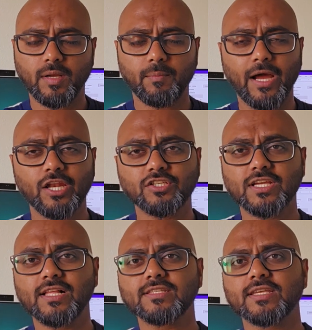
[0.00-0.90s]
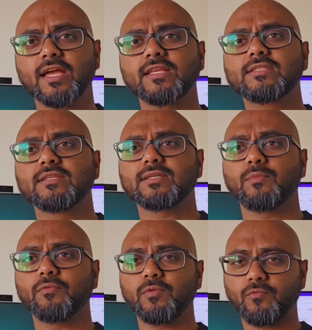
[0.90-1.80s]
biological science, some
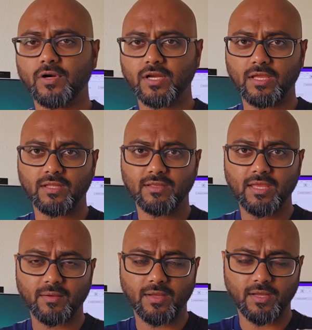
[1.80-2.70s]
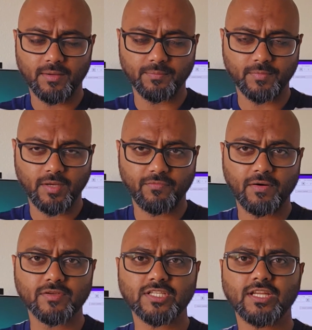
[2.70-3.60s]
of them working in
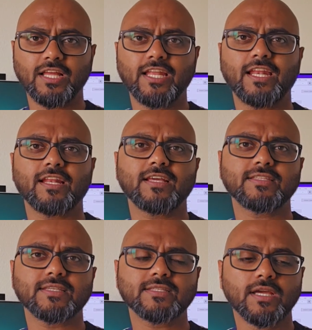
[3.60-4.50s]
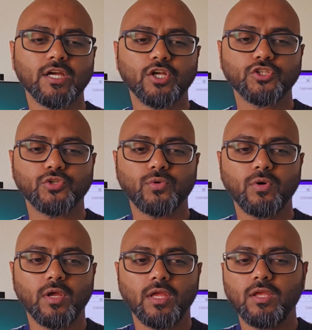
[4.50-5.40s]
pharmaceutical analysis. So
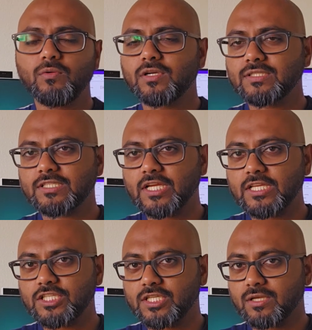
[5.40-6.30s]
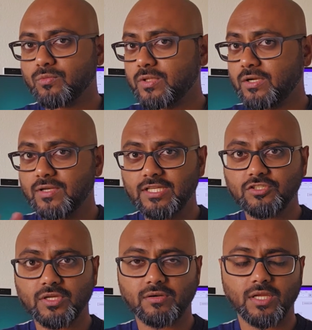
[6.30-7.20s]
you are, as a technician without any
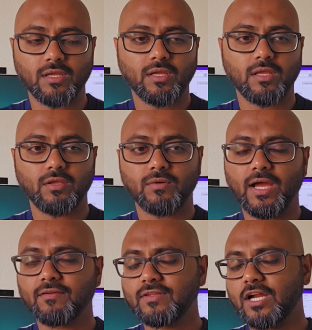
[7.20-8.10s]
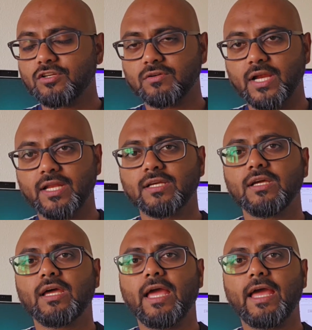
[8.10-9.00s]
degree, you have the undergrad
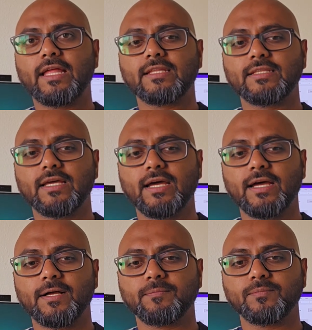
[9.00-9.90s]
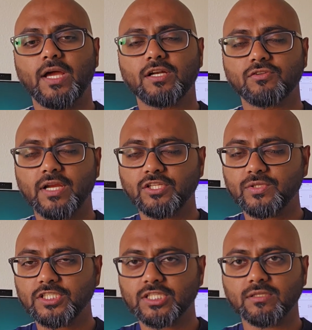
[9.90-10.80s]
and
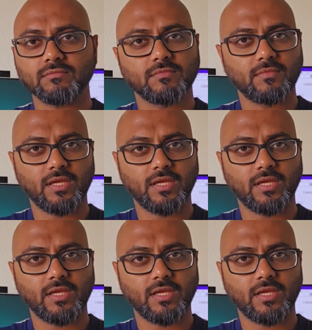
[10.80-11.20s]
undergraduate